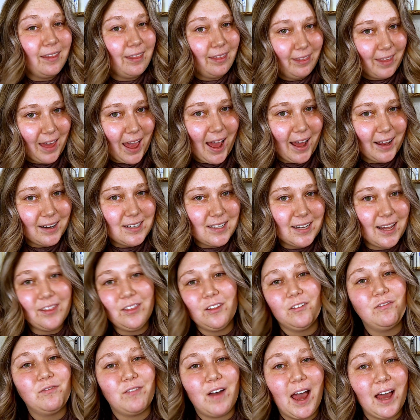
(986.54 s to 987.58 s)
That and
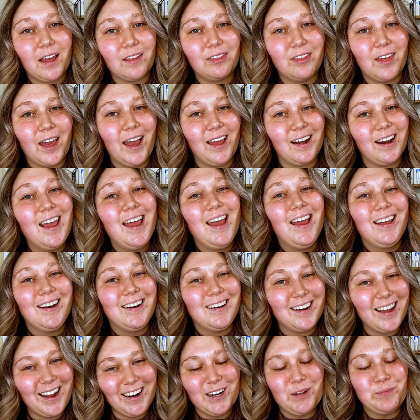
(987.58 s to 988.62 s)
the fact that
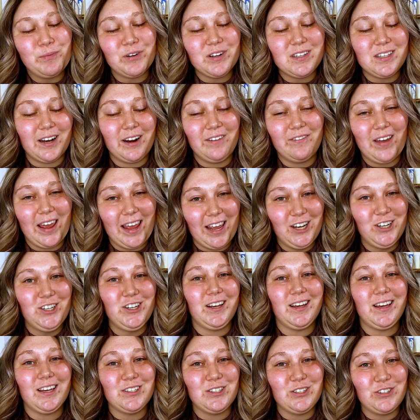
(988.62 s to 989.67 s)
90% of
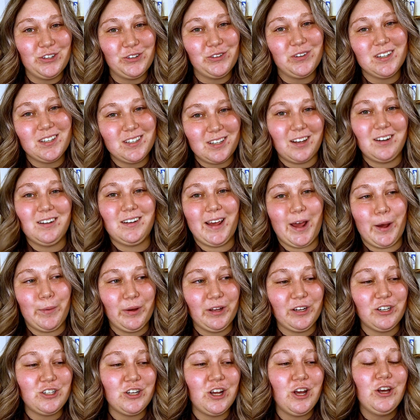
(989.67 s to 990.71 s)
aging is due to sun
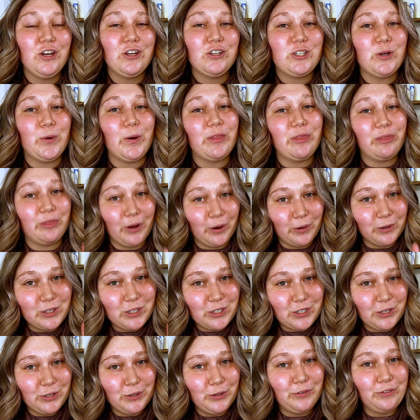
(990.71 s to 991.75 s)
damage. So with
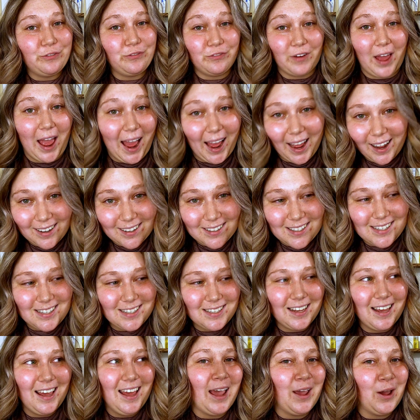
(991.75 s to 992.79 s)
those 2
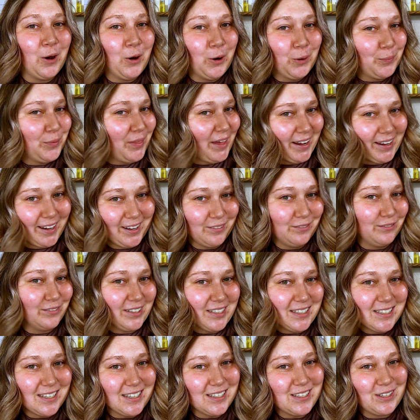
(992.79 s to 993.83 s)
facts, I hope that
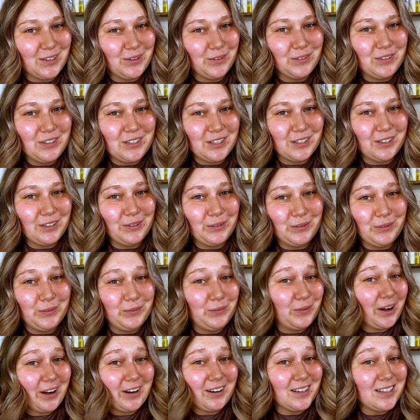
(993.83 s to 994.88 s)
convinces you
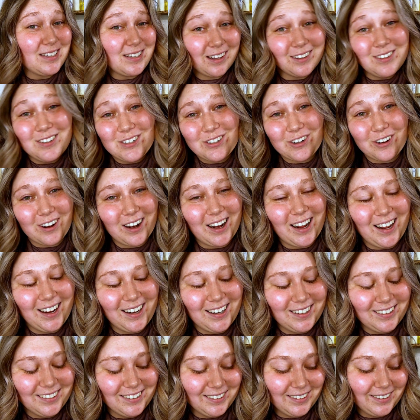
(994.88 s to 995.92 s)
to wear a
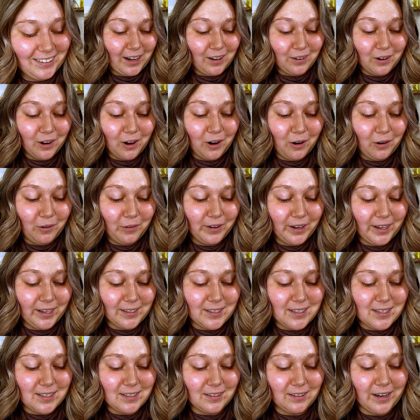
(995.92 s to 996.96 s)
sunscreen. I know
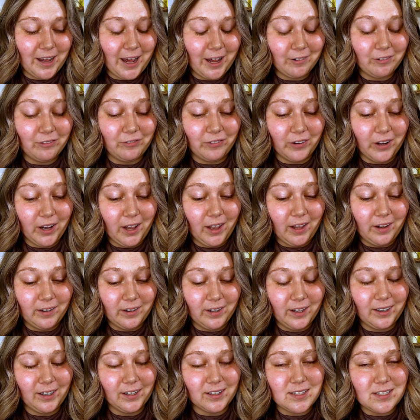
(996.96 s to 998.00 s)
it's not
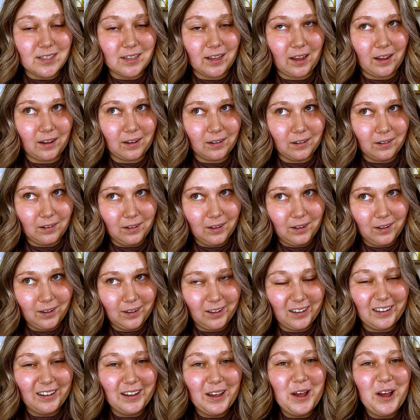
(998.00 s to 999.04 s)
fun and it's like,
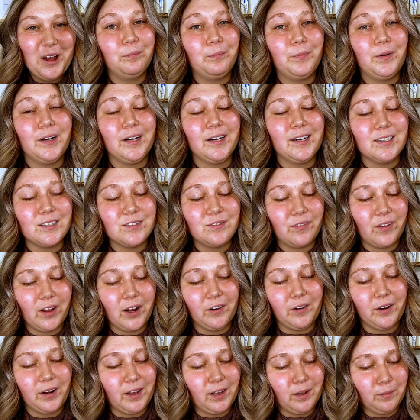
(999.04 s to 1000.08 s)
ugh, but it is
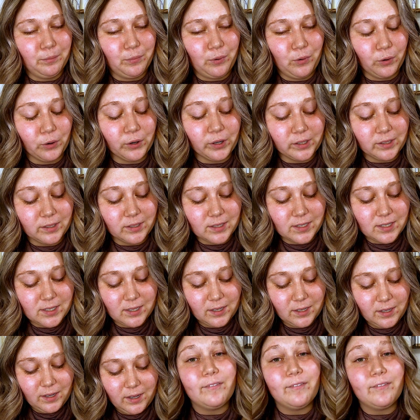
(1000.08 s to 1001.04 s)
very important.